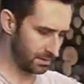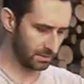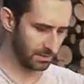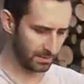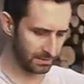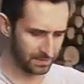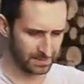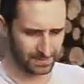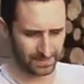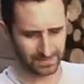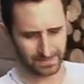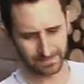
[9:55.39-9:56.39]

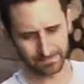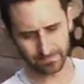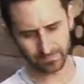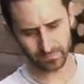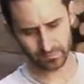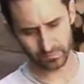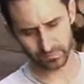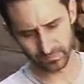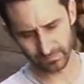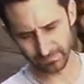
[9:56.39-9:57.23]
[no speech]